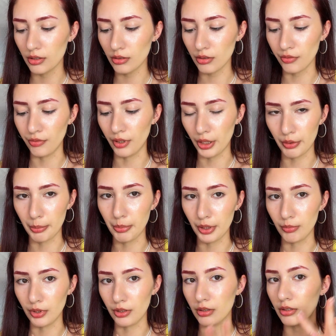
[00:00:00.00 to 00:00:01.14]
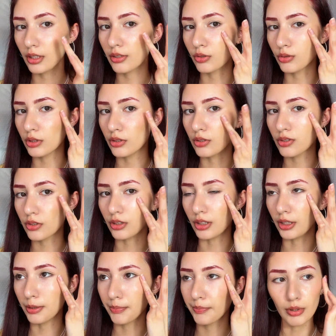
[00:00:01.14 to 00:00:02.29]
not very pigmented as you can
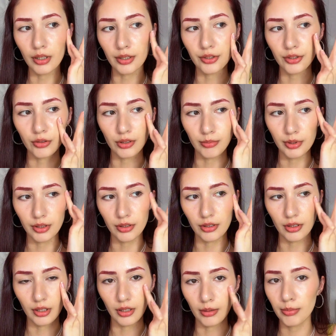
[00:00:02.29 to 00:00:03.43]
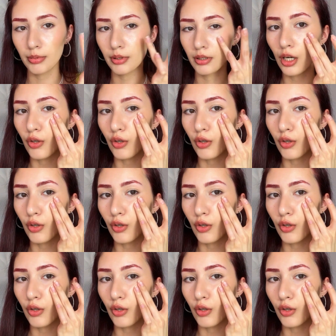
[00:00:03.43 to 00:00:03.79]
see, but you can build it up.